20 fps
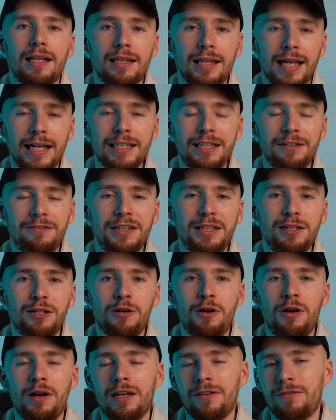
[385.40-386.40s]
Like the
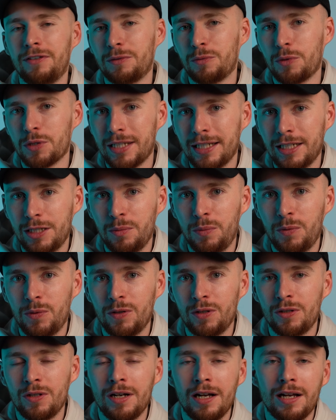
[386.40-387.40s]
video if it was
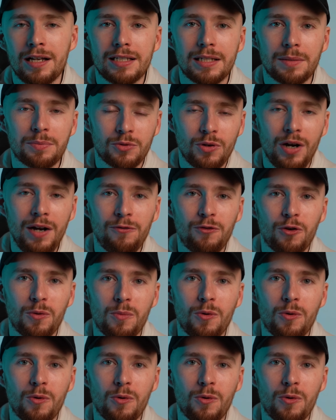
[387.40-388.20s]
helpful, subscribe for